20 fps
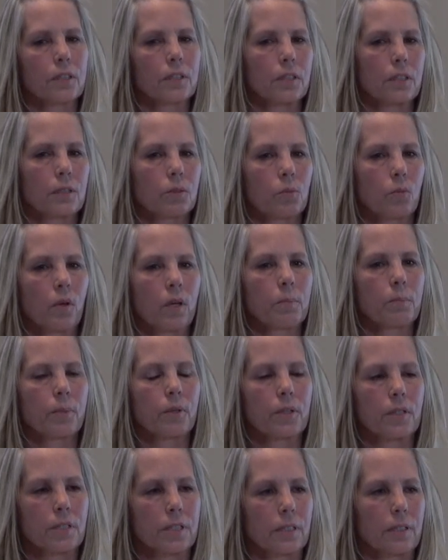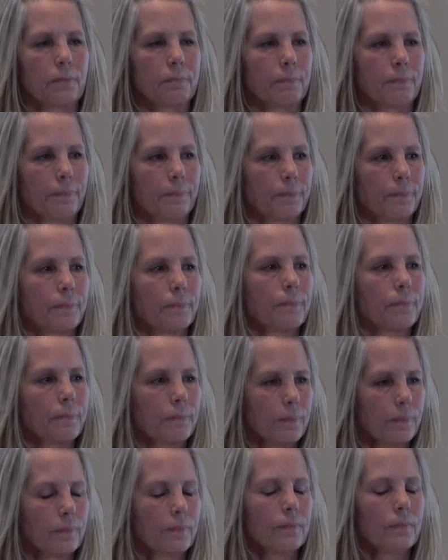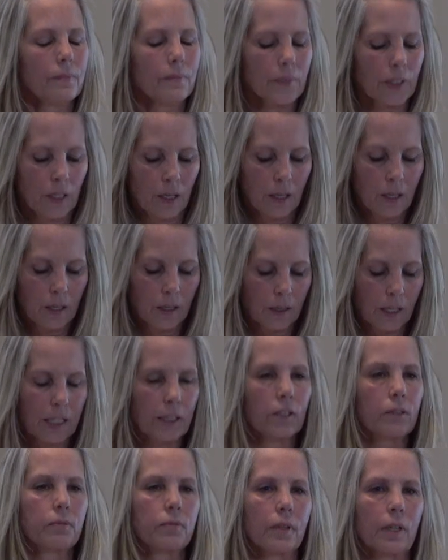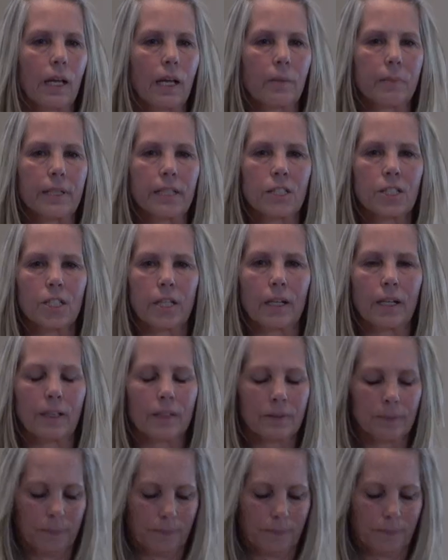just one person. Thank you for allowing me to share.